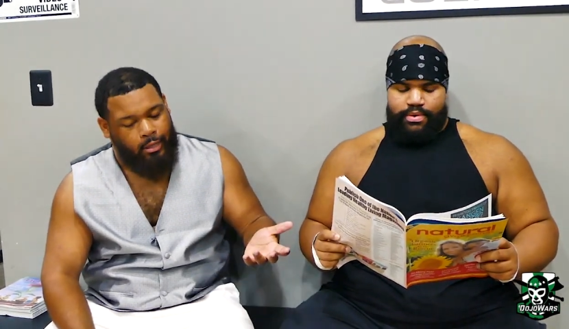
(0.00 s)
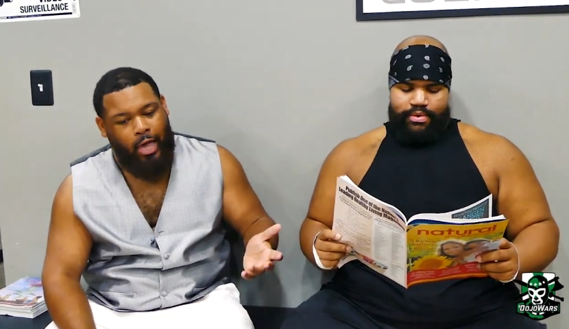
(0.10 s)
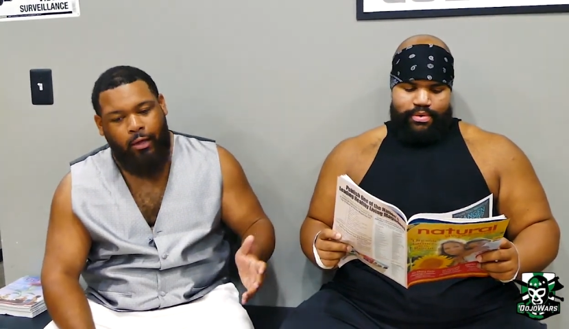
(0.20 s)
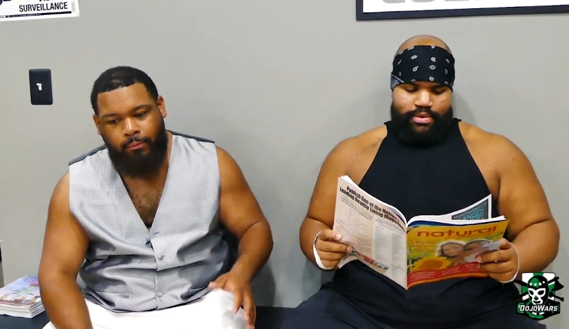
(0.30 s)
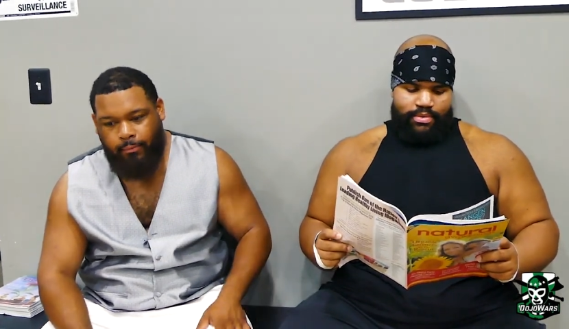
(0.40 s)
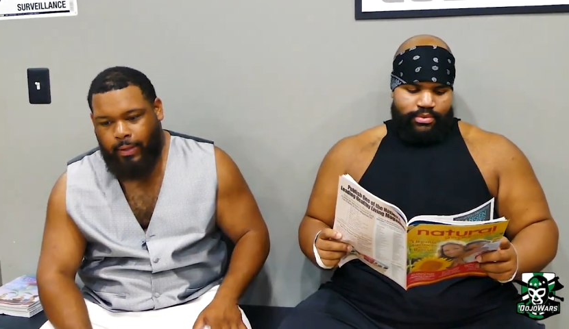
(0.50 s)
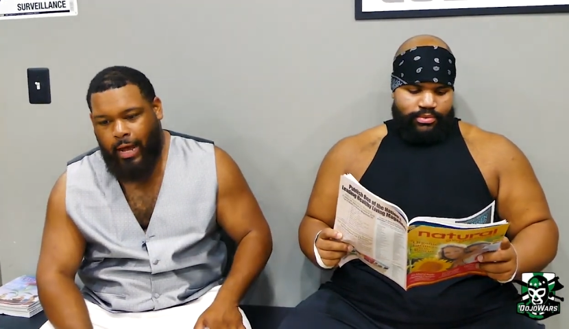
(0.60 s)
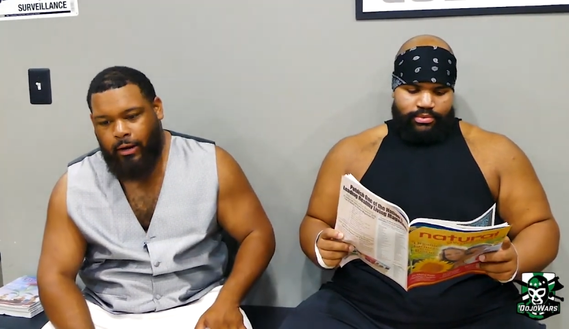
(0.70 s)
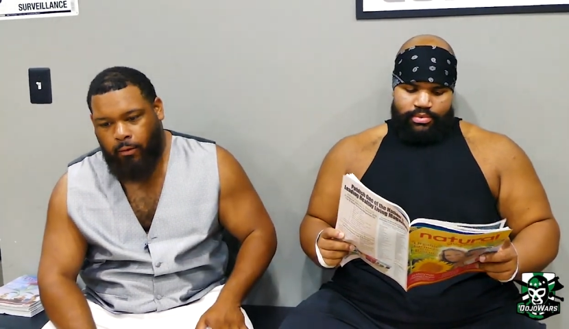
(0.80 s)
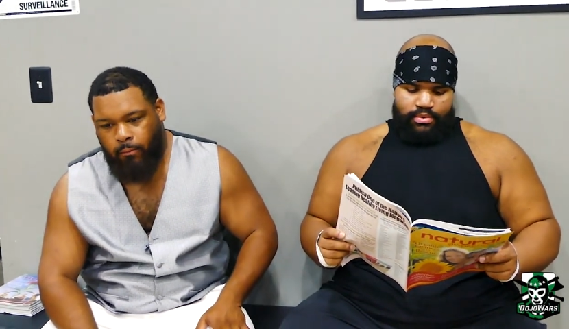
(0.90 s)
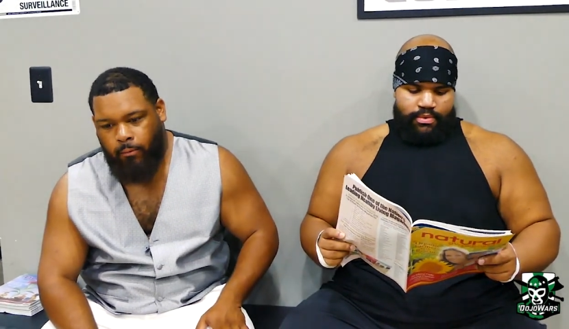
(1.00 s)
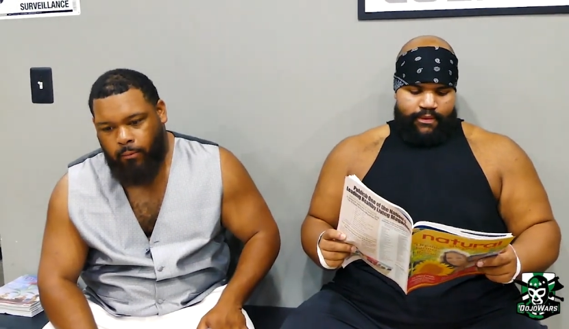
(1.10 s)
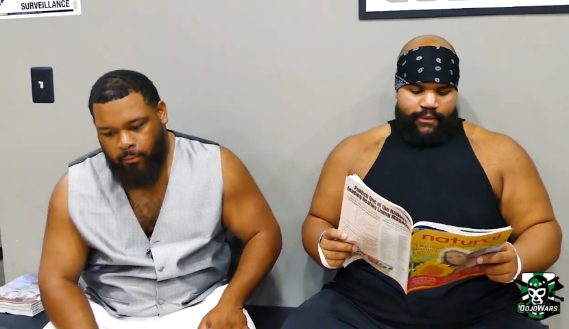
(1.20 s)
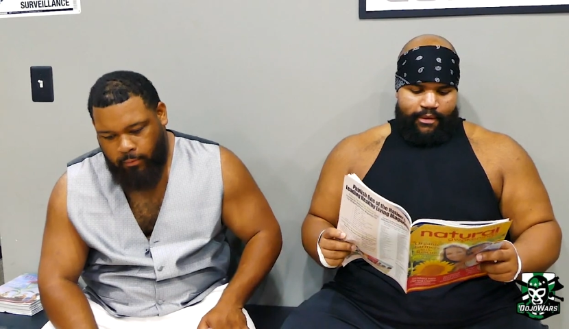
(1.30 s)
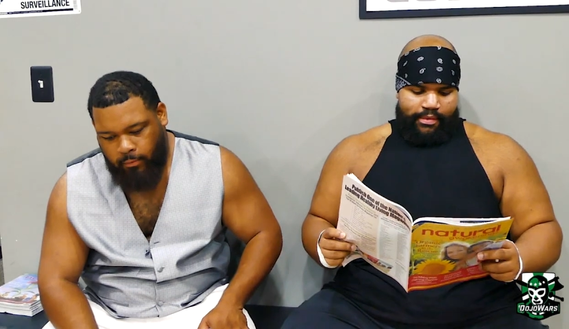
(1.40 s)
Speaker 1: don't know
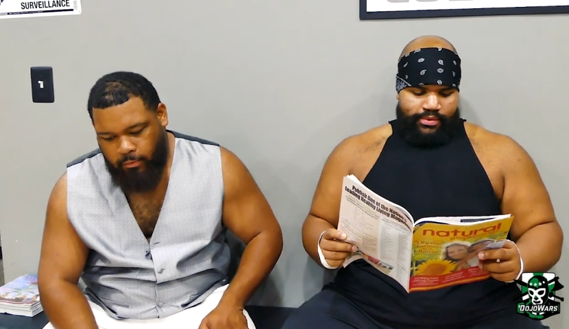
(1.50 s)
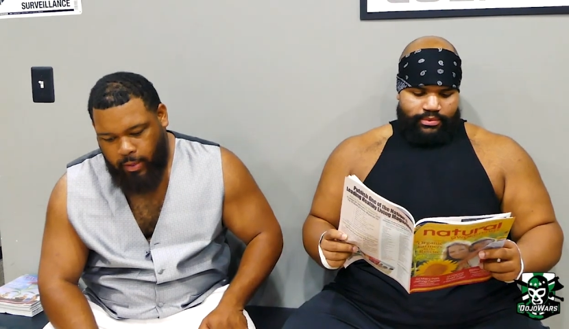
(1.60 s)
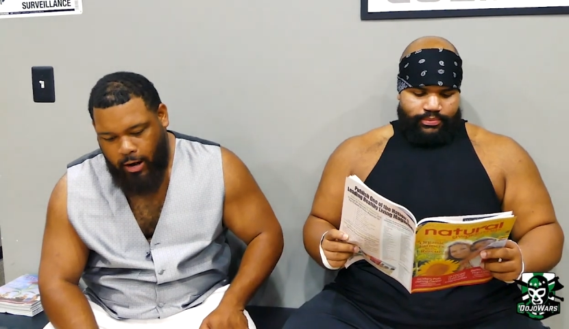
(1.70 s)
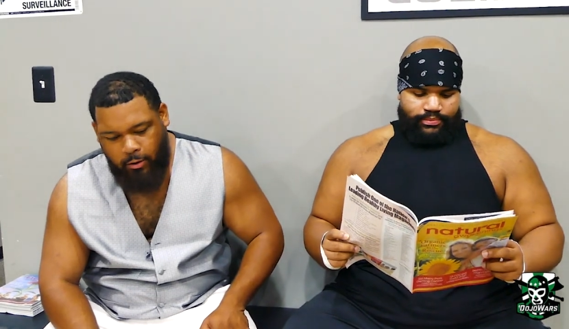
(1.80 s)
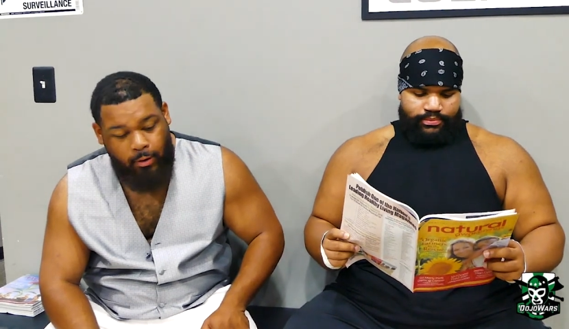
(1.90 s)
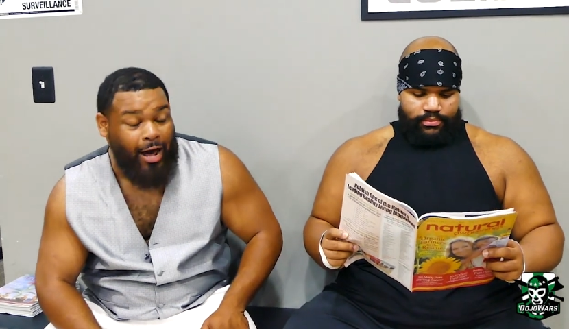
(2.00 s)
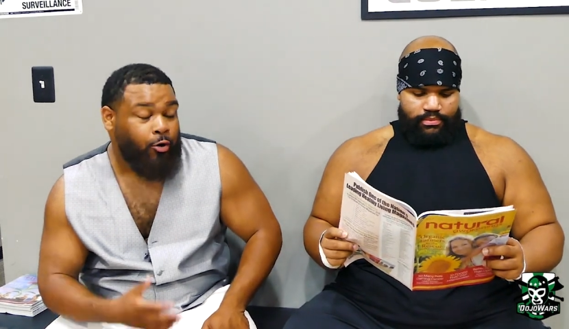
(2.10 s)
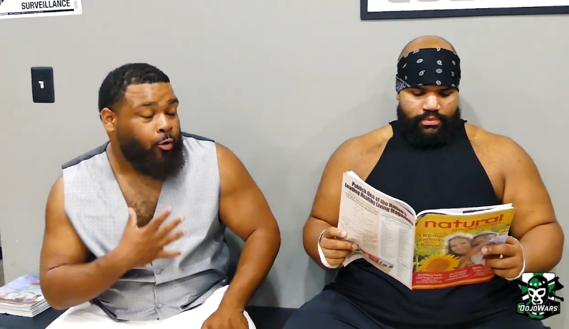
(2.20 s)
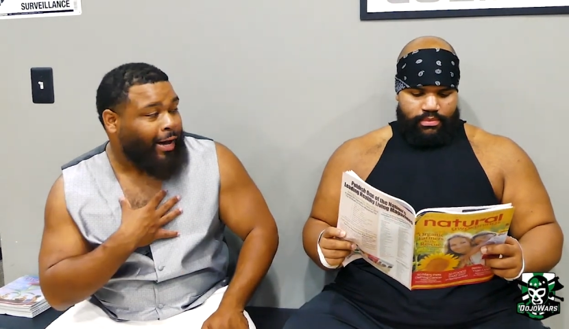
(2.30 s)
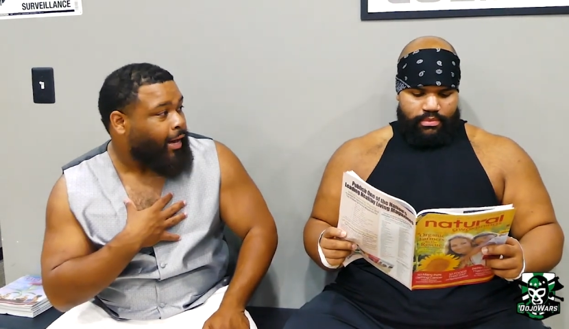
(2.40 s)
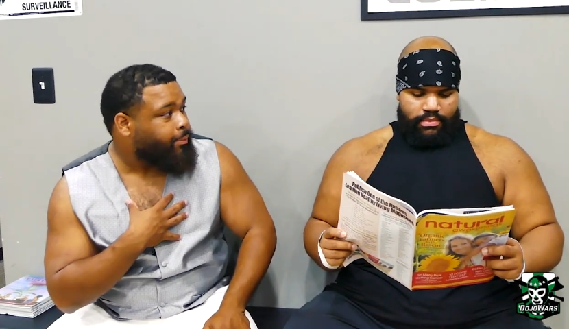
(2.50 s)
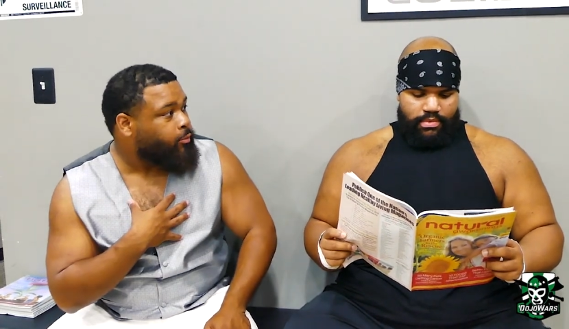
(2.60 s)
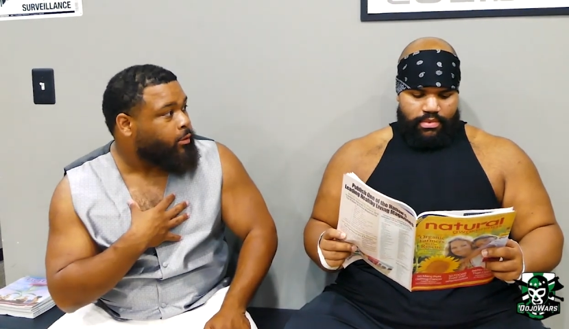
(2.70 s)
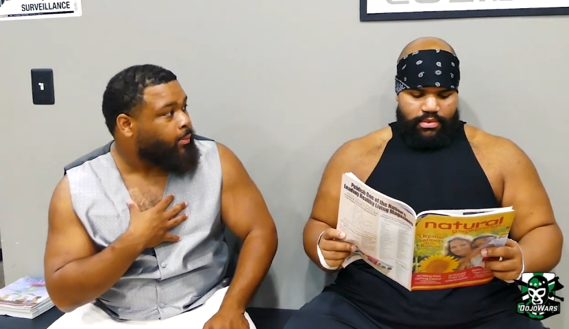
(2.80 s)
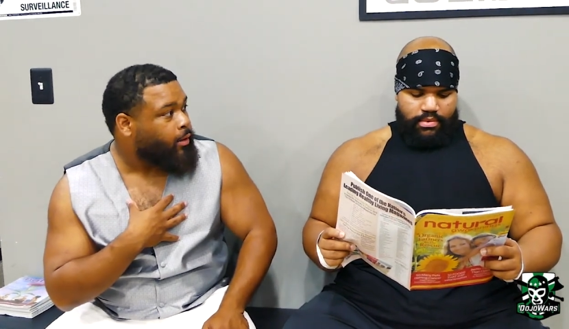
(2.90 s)
what
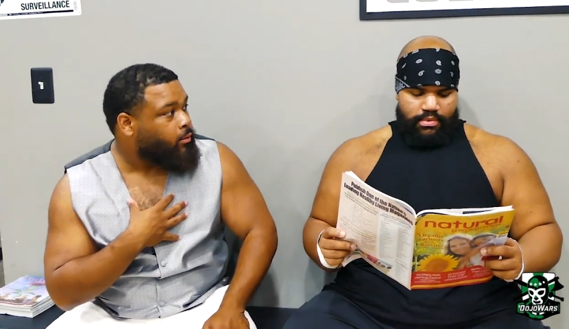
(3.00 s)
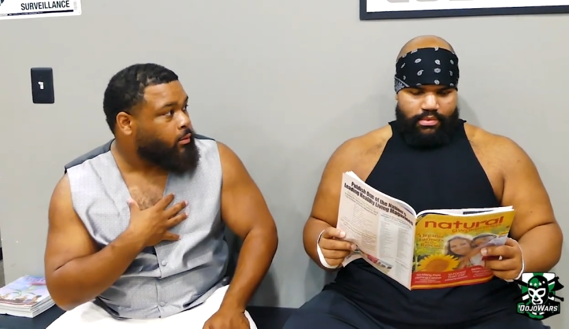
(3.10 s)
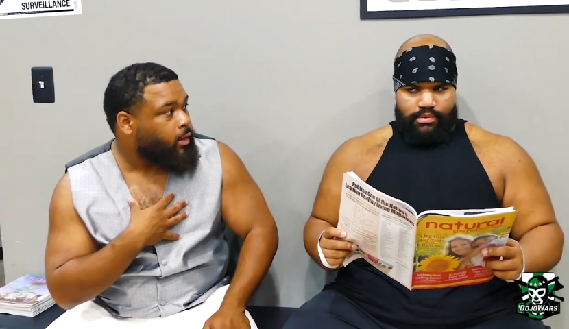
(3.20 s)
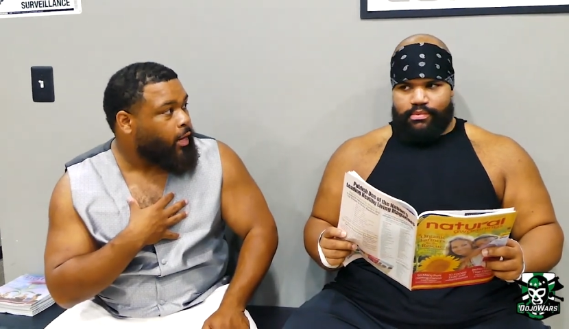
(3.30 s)
happened with the belt.